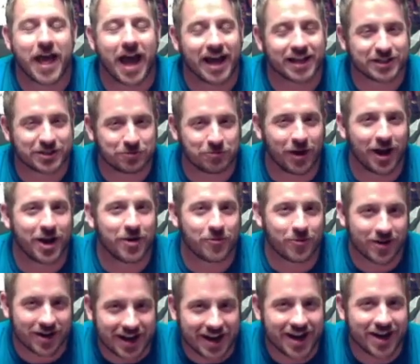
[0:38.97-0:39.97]
That's why
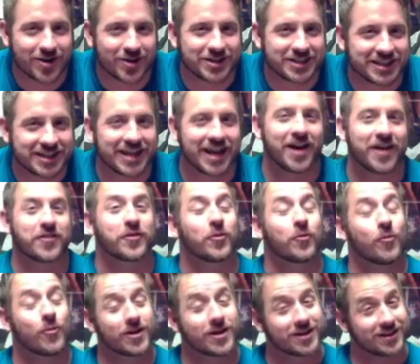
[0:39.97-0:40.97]
we're here together.
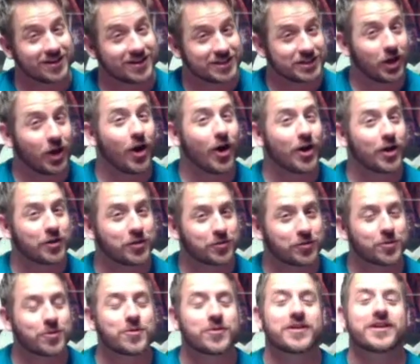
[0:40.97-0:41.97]
We're going to talk
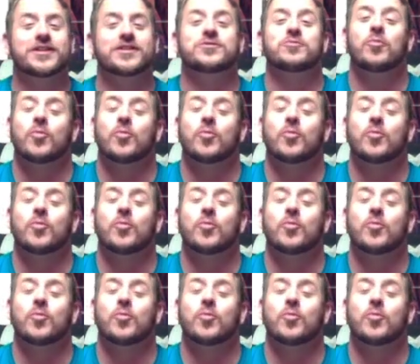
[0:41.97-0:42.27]
through this.